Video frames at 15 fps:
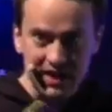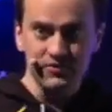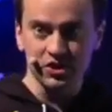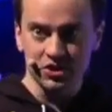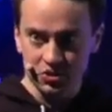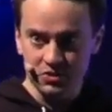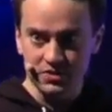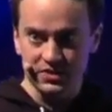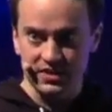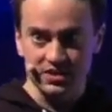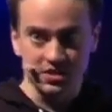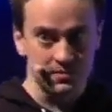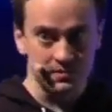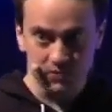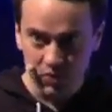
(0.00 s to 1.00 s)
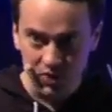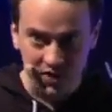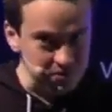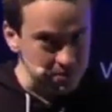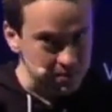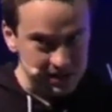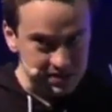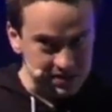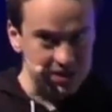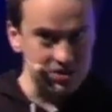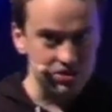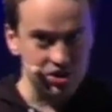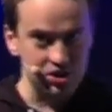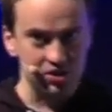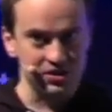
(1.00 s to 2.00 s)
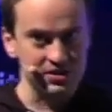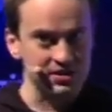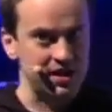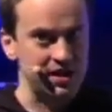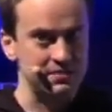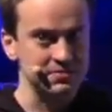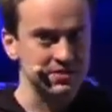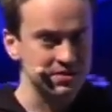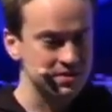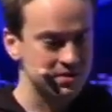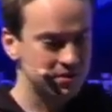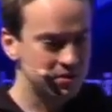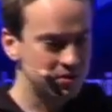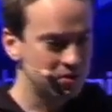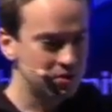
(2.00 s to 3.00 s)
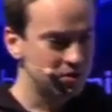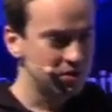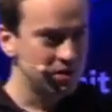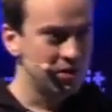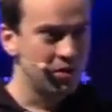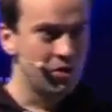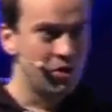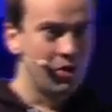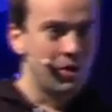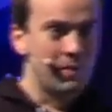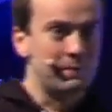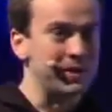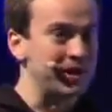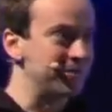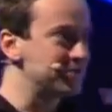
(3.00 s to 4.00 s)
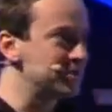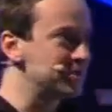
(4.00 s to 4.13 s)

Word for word: a level two system. You have to pay attention at all times. But